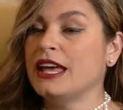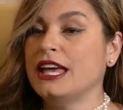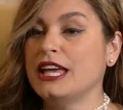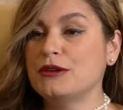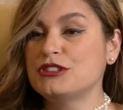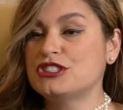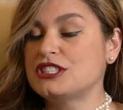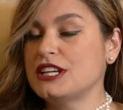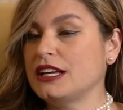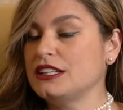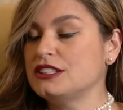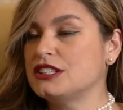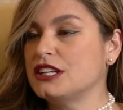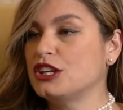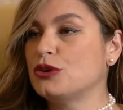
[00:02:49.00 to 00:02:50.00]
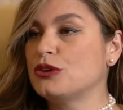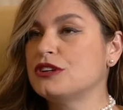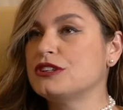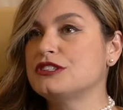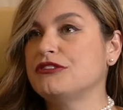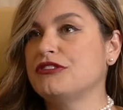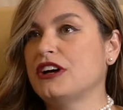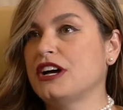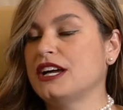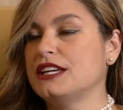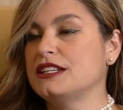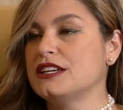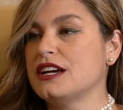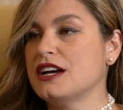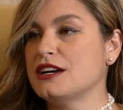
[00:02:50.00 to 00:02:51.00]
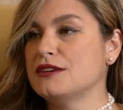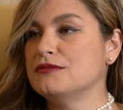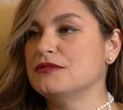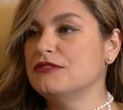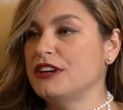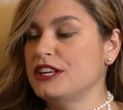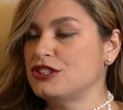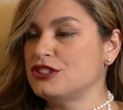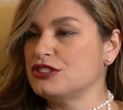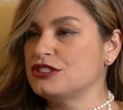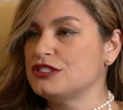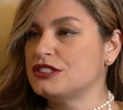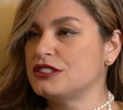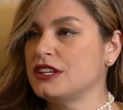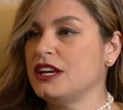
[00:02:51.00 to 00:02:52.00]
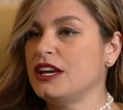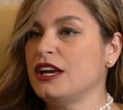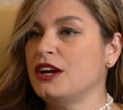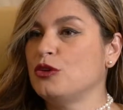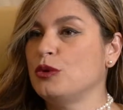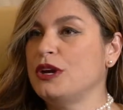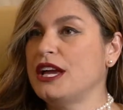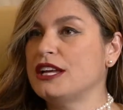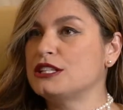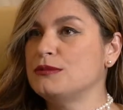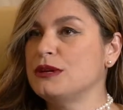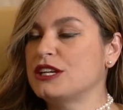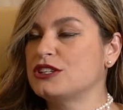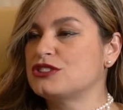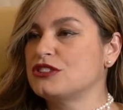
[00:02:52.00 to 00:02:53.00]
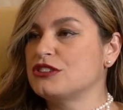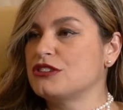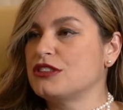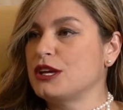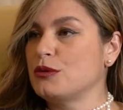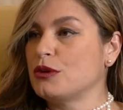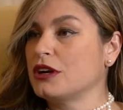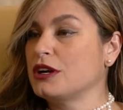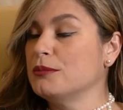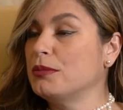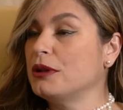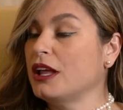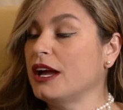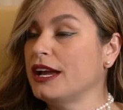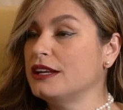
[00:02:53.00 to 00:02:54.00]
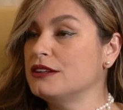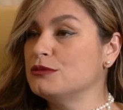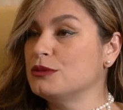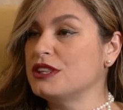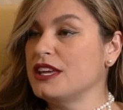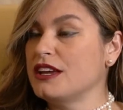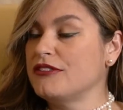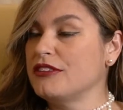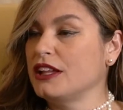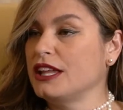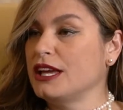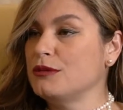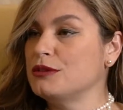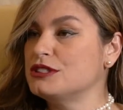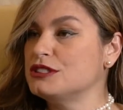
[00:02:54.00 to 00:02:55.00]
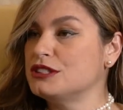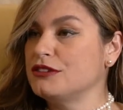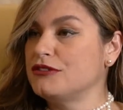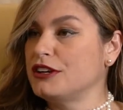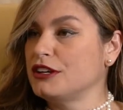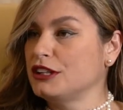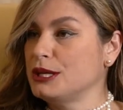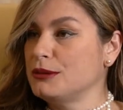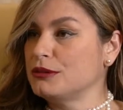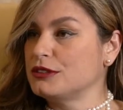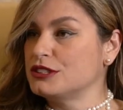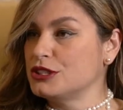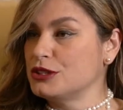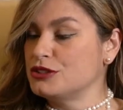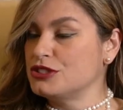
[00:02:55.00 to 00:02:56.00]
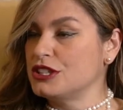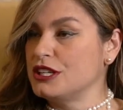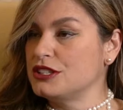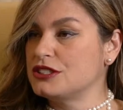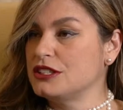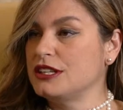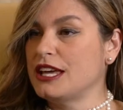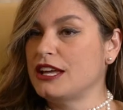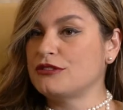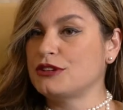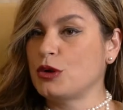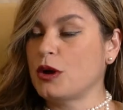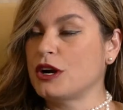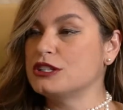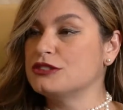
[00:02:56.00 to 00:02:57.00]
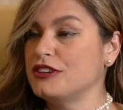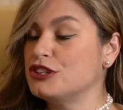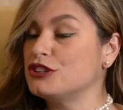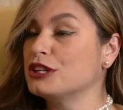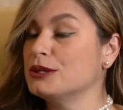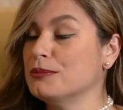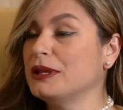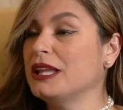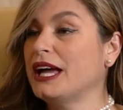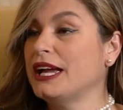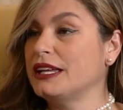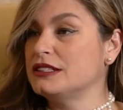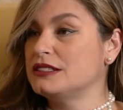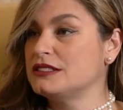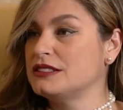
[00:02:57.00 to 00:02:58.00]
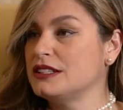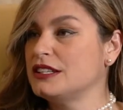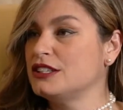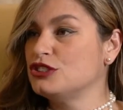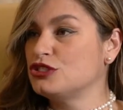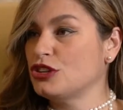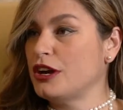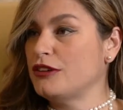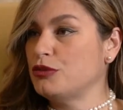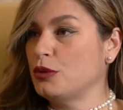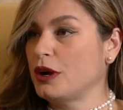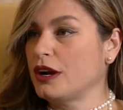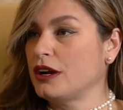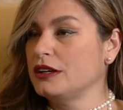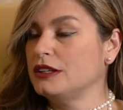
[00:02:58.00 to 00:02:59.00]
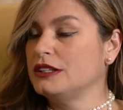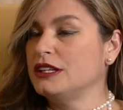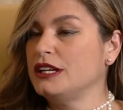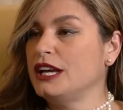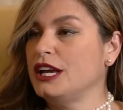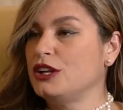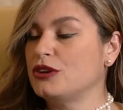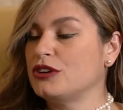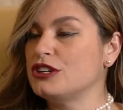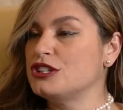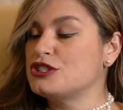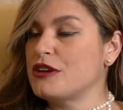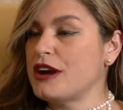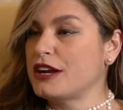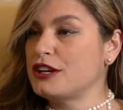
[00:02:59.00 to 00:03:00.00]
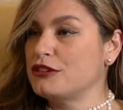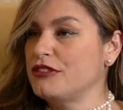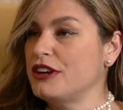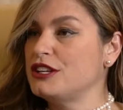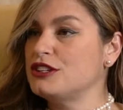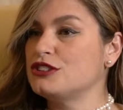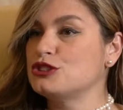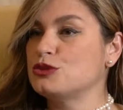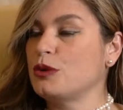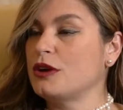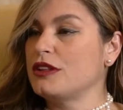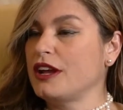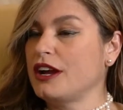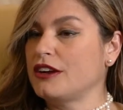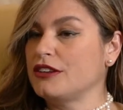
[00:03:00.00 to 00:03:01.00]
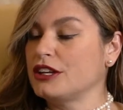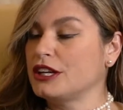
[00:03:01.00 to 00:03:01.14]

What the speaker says: It was challenging. In order to find vendors, we had to make sure they were compliant with the FLA, which is the Fair Labor Association. That requires vendor compliance software. In order to track your vendors where they are in the